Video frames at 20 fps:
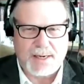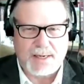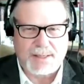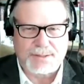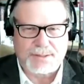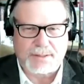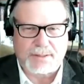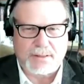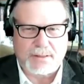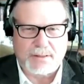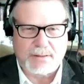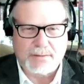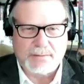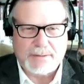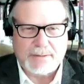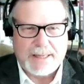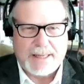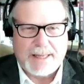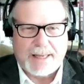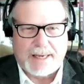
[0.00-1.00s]
days ago.
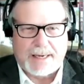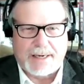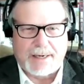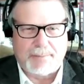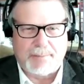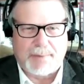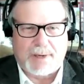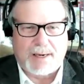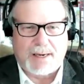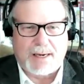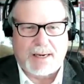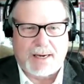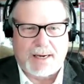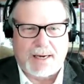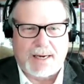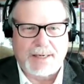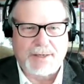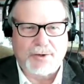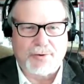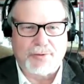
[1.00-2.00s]

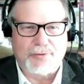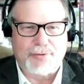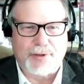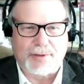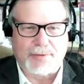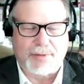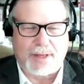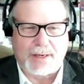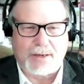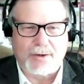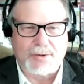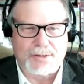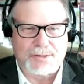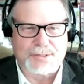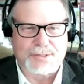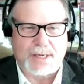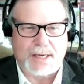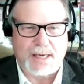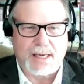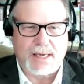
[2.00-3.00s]
I don't think they're going to
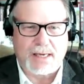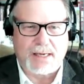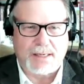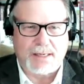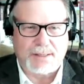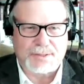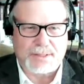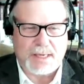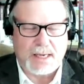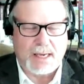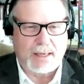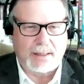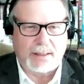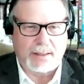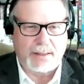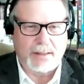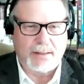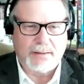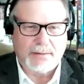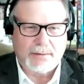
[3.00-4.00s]
say it's
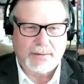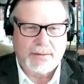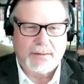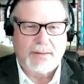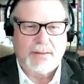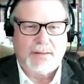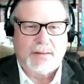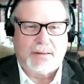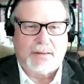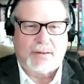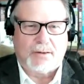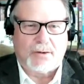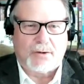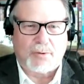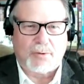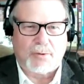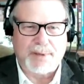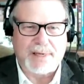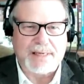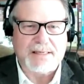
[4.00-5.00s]
alien
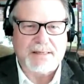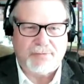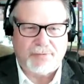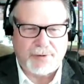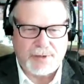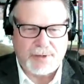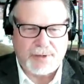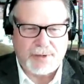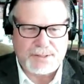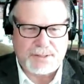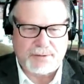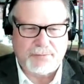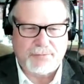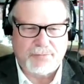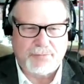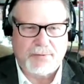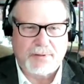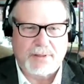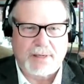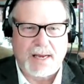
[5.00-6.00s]
or be
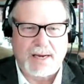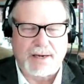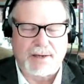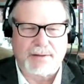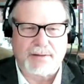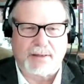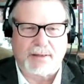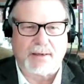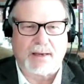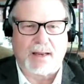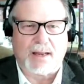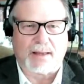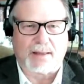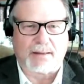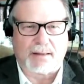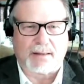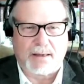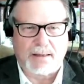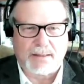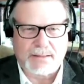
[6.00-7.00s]
definitive, anything
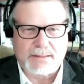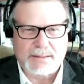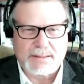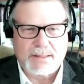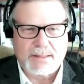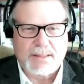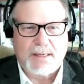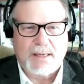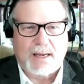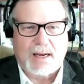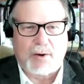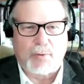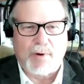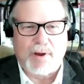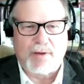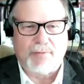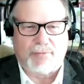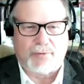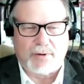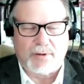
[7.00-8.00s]
like that.
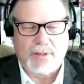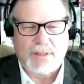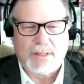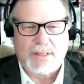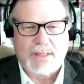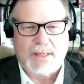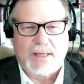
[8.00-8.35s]
However,